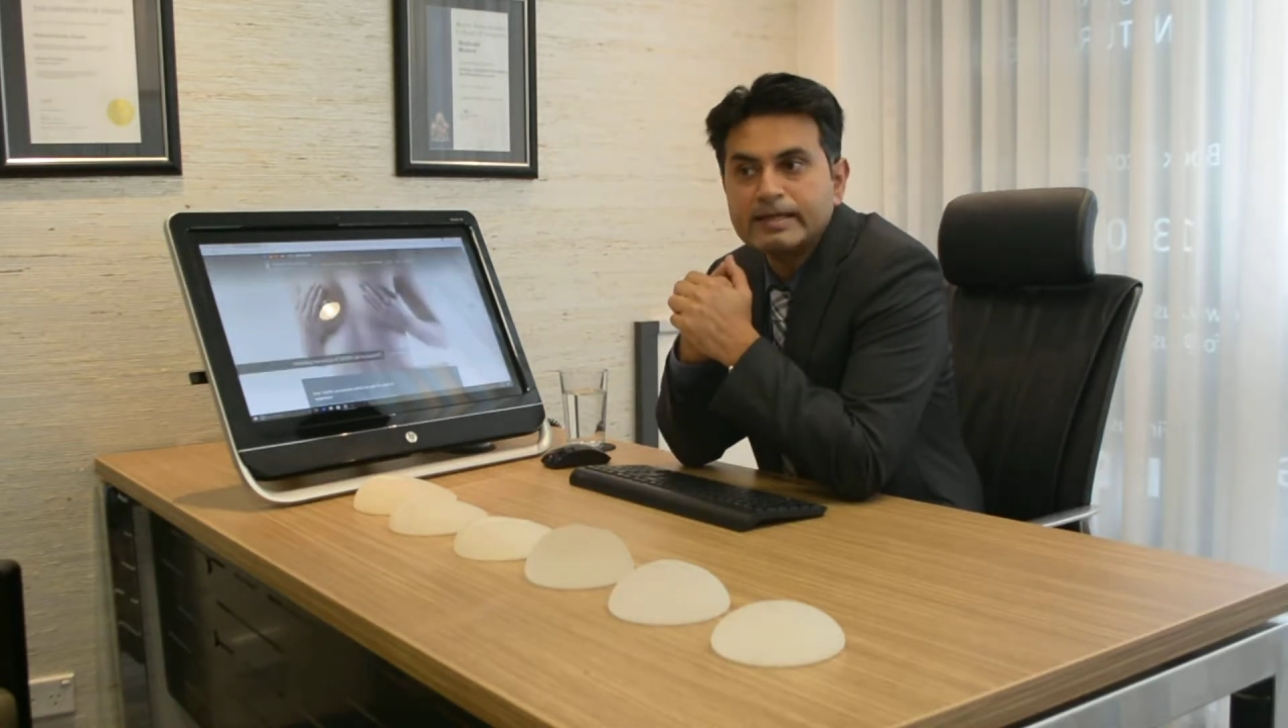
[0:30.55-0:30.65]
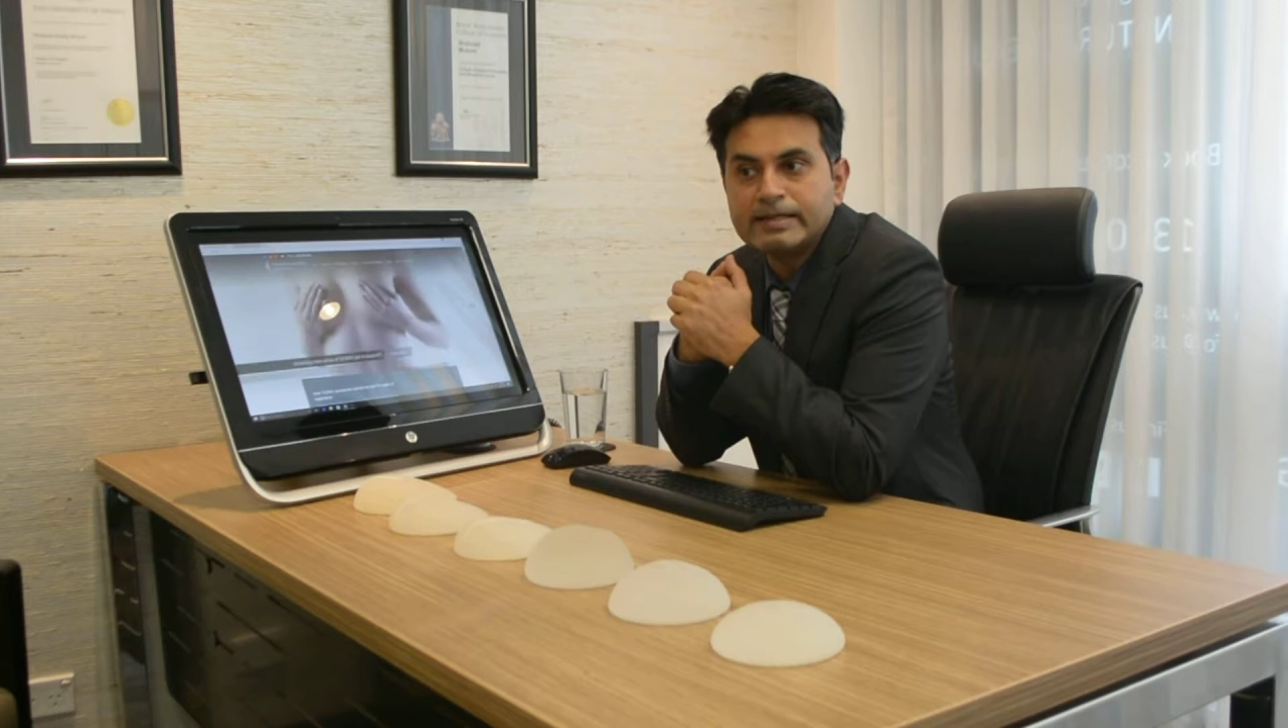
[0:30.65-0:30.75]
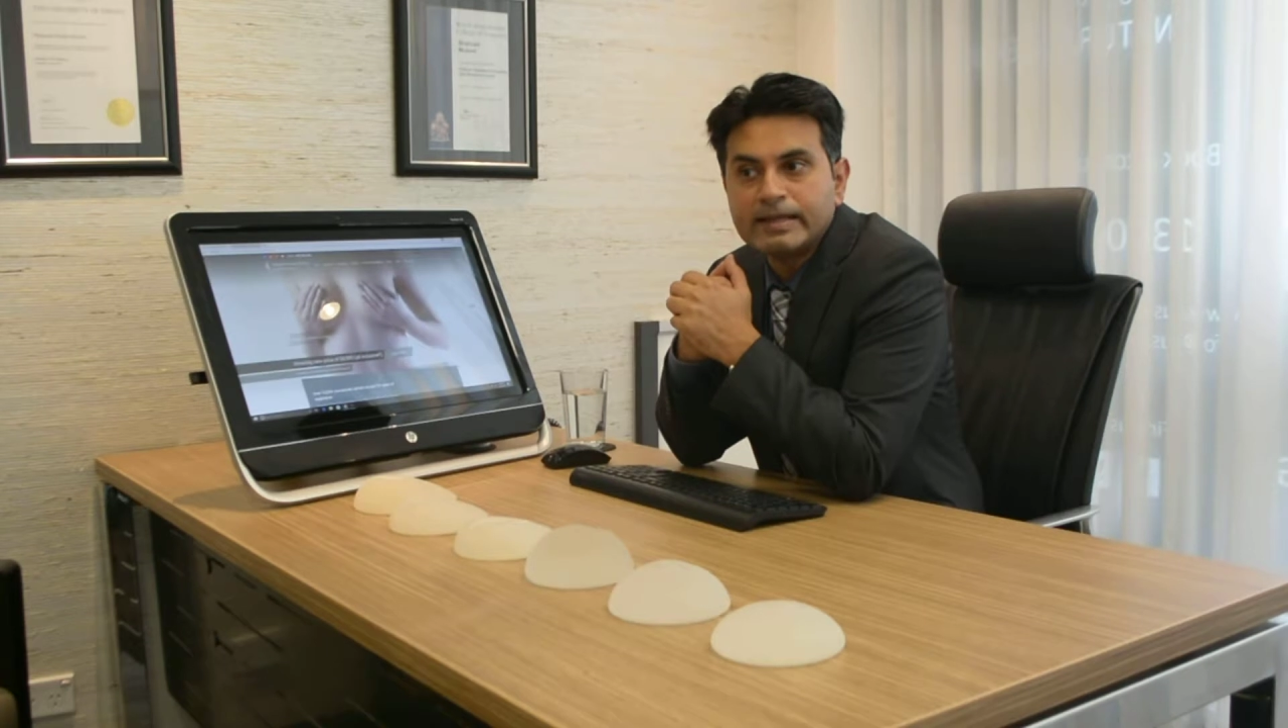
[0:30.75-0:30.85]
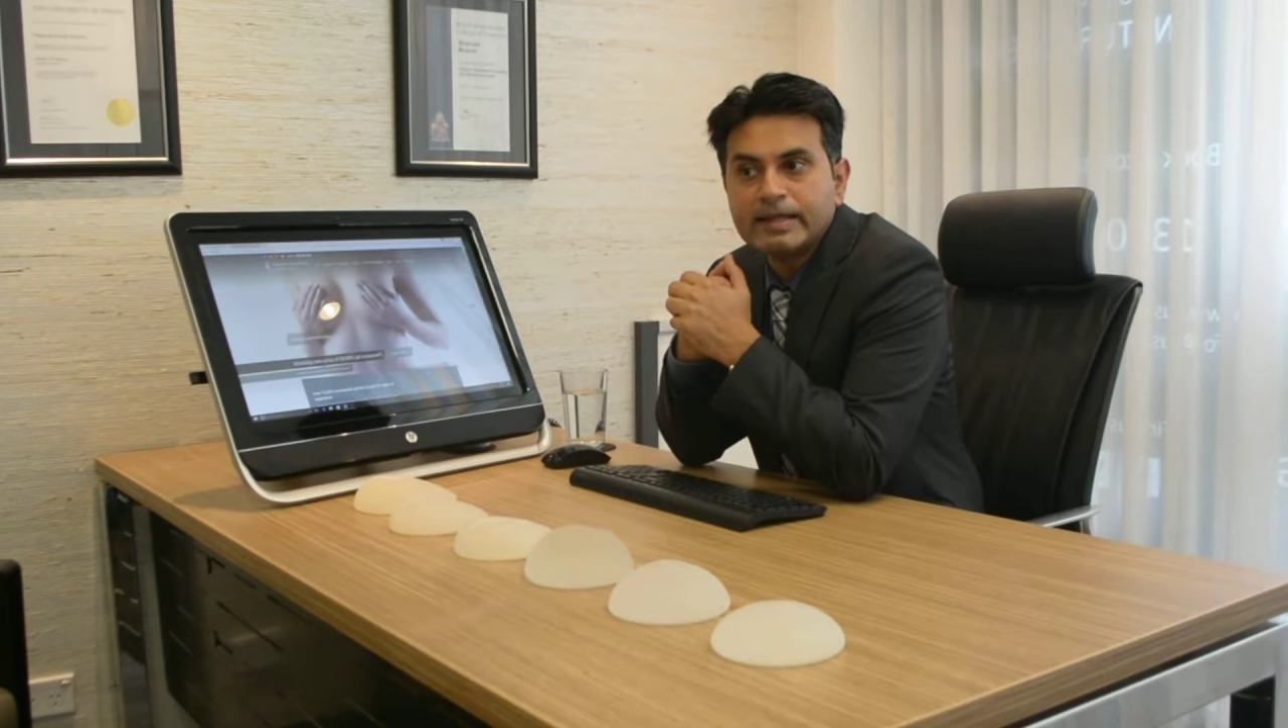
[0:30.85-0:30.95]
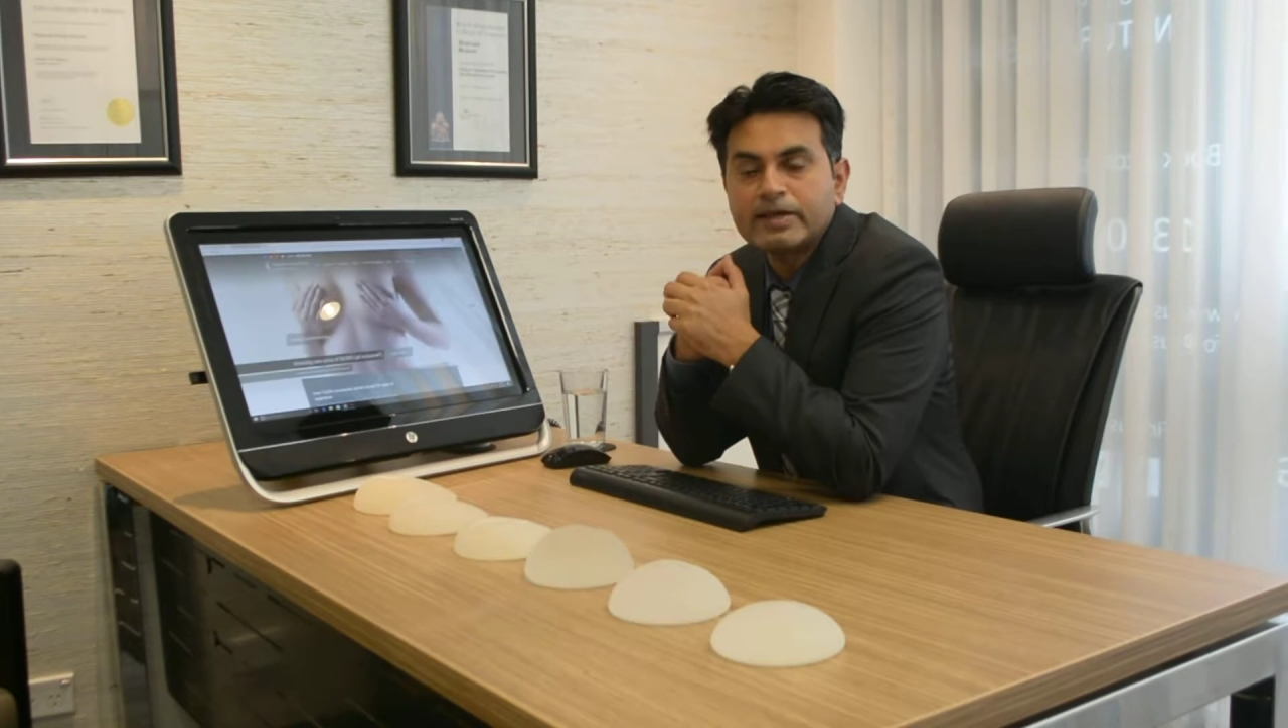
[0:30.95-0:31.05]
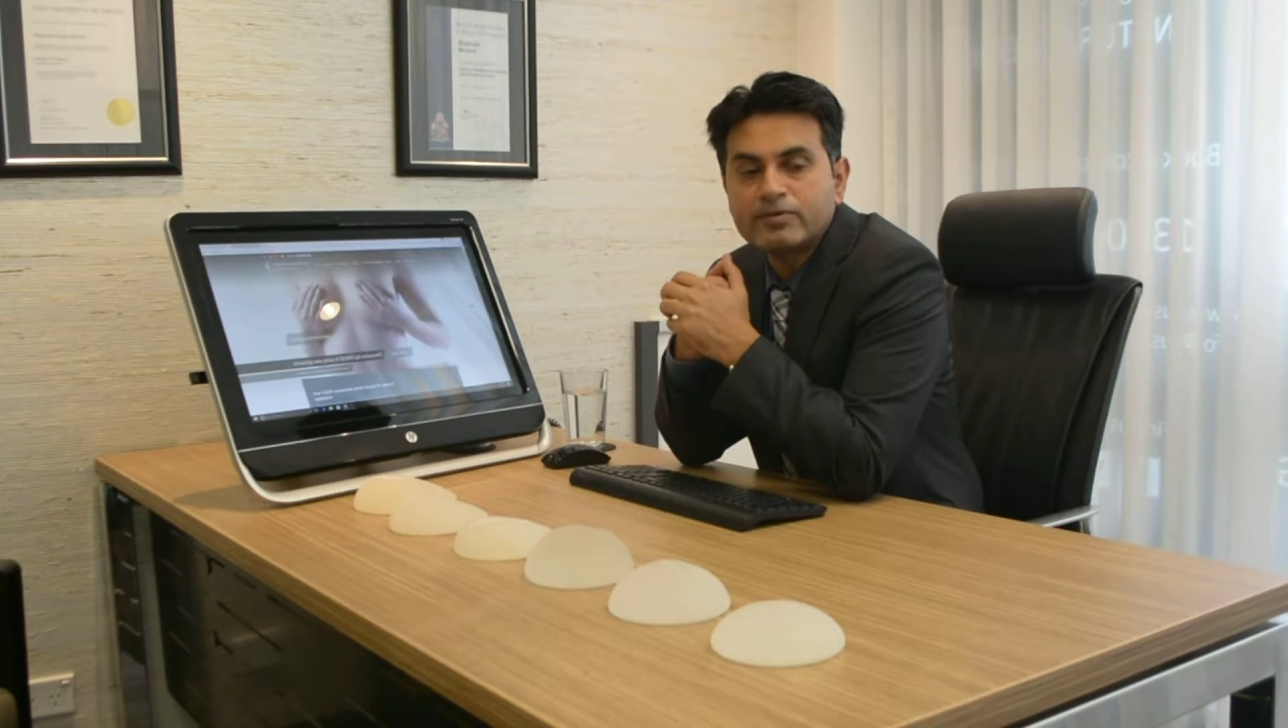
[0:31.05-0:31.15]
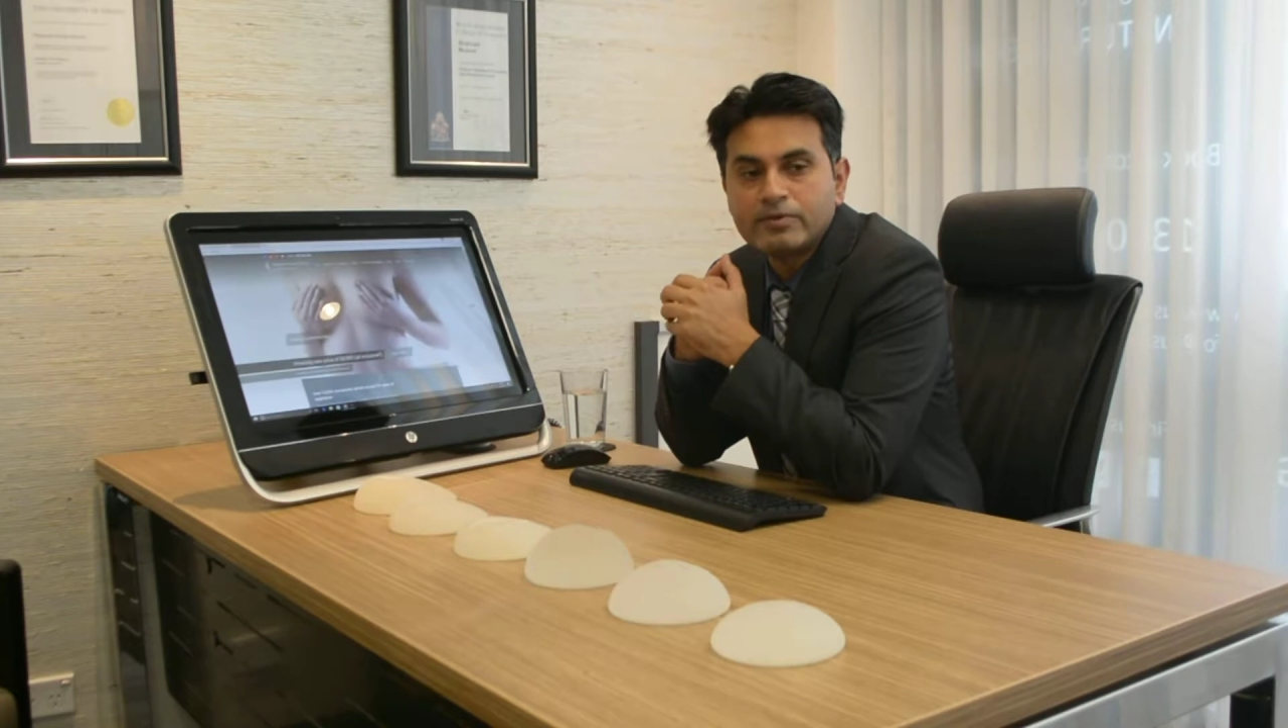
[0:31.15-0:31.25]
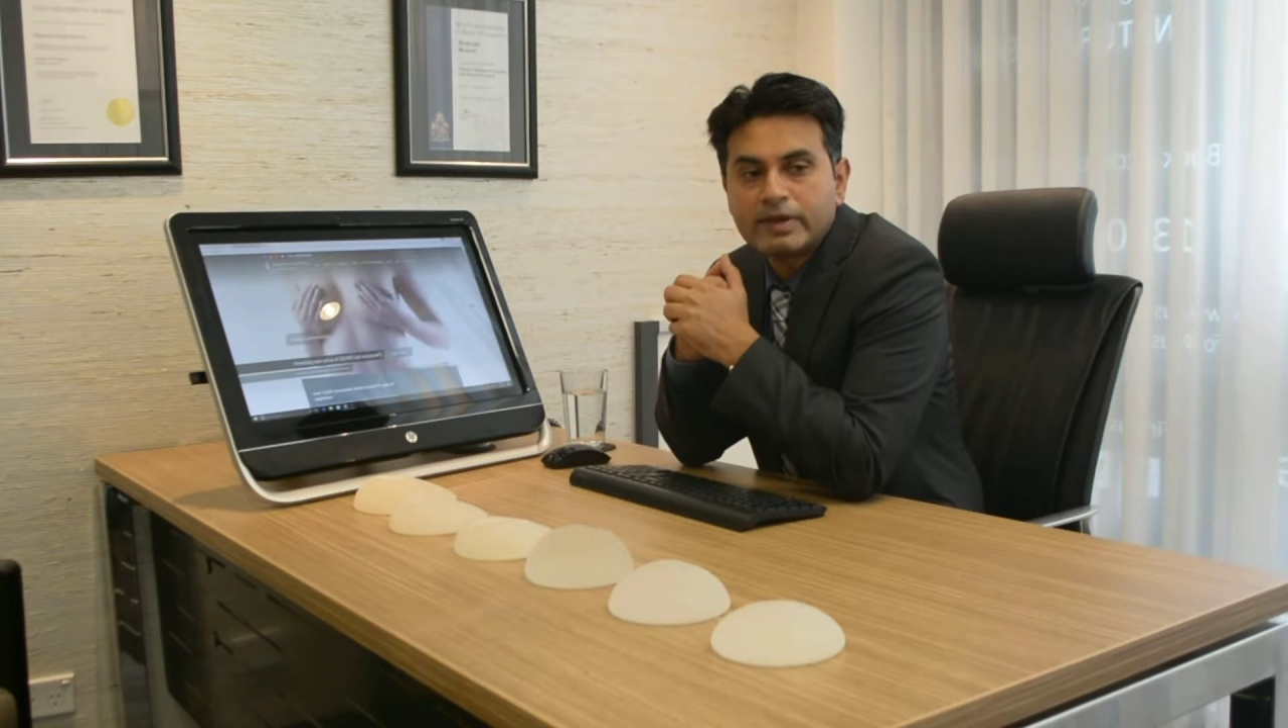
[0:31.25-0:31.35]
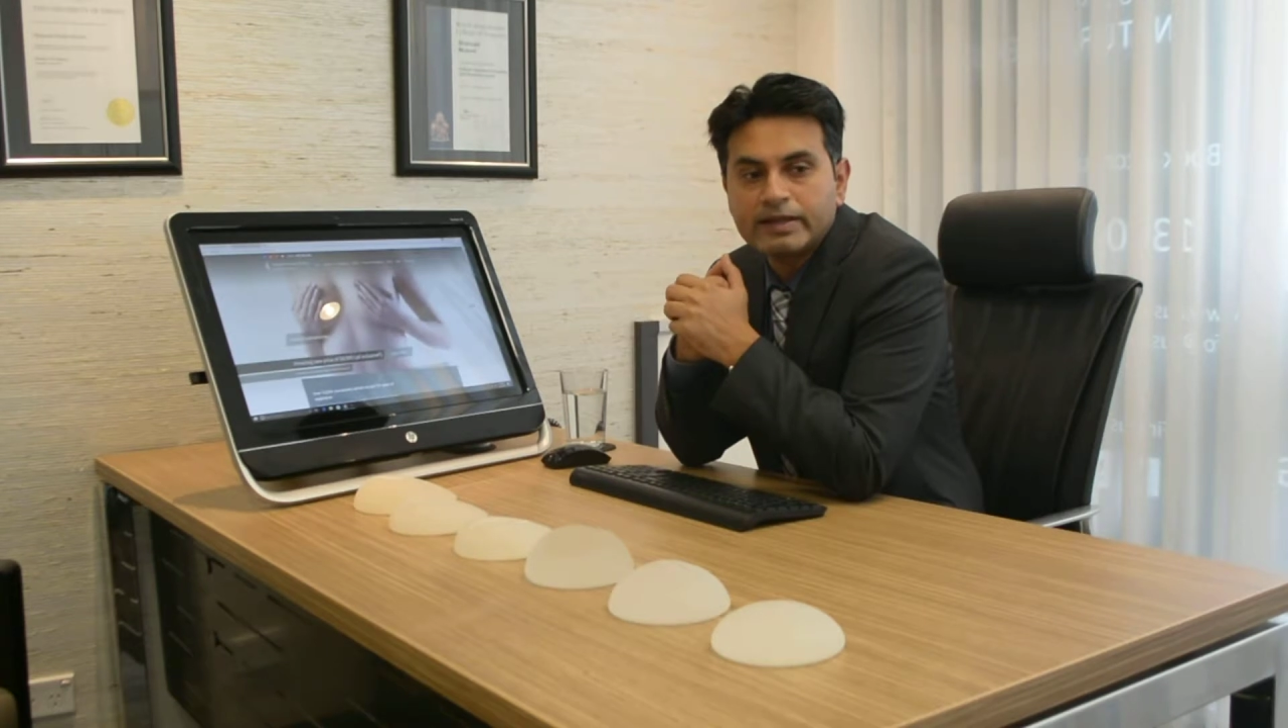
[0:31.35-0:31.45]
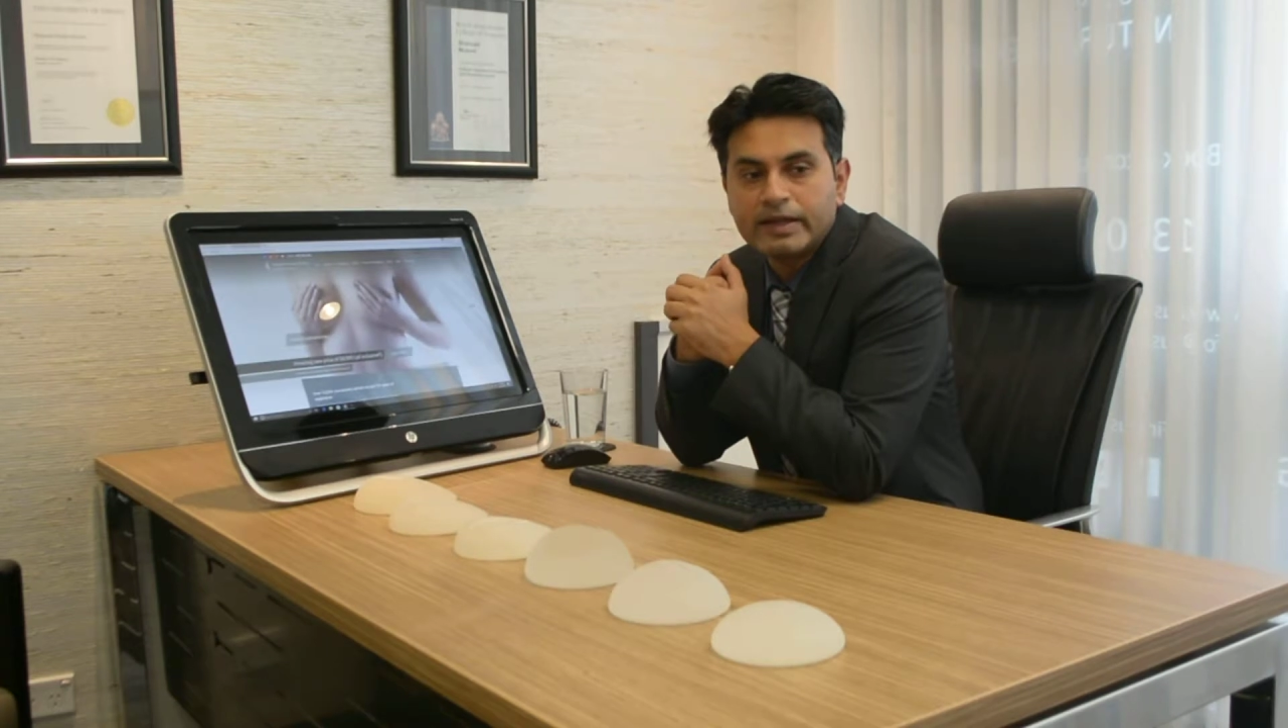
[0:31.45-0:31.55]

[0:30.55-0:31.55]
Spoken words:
and